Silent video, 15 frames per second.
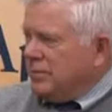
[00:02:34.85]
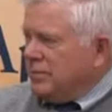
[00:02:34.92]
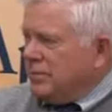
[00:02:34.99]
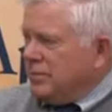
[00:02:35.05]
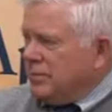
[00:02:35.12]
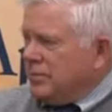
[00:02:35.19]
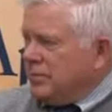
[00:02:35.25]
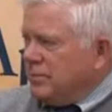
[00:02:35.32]

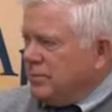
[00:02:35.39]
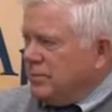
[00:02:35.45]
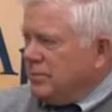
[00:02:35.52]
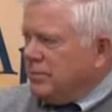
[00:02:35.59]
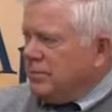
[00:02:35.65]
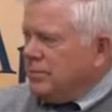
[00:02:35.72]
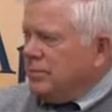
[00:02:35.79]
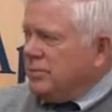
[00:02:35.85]

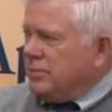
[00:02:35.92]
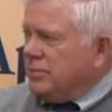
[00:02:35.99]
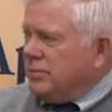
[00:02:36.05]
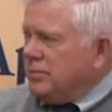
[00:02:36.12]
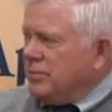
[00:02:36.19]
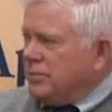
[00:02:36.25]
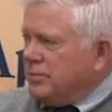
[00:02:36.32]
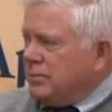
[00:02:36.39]

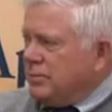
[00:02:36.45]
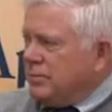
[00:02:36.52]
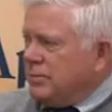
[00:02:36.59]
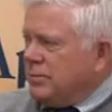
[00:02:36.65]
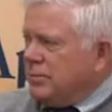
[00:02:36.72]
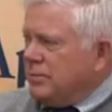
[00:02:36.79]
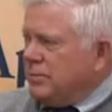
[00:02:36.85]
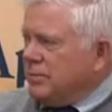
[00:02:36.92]

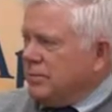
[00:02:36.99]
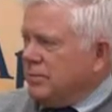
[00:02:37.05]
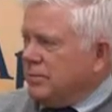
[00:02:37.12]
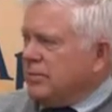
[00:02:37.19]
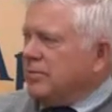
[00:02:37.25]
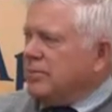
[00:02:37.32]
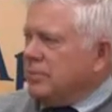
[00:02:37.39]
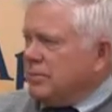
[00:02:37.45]

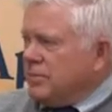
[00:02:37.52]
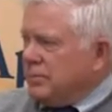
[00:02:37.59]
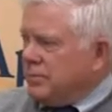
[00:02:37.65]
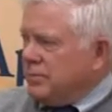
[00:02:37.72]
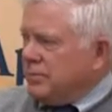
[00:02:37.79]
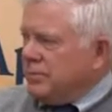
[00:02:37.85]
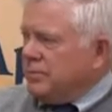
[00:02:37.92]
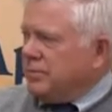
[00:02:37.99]

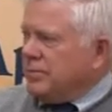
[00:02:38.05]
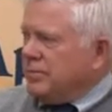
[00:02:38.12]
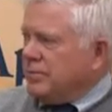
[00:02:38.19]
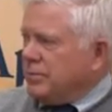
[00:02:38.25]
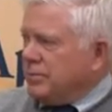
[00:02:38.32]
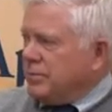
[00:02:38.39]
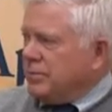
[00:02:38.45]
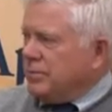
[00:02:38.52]

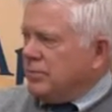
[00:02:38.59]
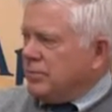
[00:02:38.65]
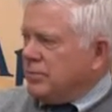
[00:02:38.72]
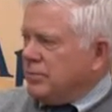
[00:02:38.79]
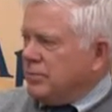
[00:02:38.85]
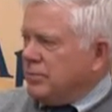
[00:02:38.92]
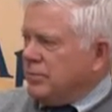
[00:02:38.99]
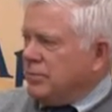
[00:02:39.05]

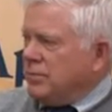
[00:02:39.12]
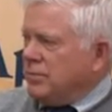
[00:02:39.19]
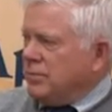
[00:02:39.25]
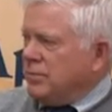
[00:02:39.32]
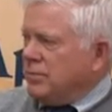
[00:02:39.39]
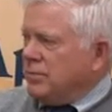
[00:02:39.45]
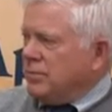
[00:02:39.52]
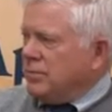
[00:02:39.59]

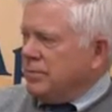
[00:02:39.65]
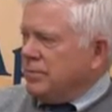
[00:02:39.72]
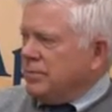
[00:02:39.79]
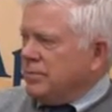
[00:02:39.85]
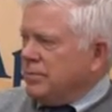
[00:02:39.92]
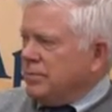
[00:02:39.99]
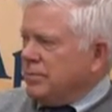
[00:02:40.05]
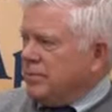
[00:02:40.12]

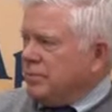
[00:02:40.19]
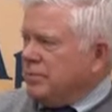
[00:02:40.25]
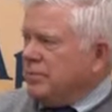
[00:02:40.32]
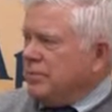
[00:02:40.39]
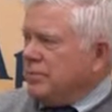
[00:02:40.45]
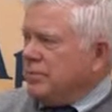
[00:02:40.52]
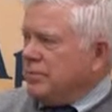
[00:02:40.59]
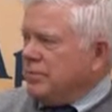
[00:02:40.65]

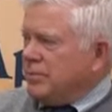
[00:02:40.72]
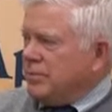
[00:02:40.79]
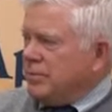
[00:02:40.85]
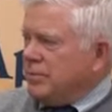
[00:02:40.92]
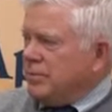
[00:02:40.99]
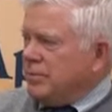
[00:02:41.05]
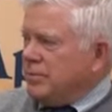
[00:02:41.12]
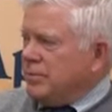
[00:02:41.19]

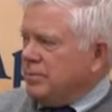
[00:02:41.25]
The person shown says nothing.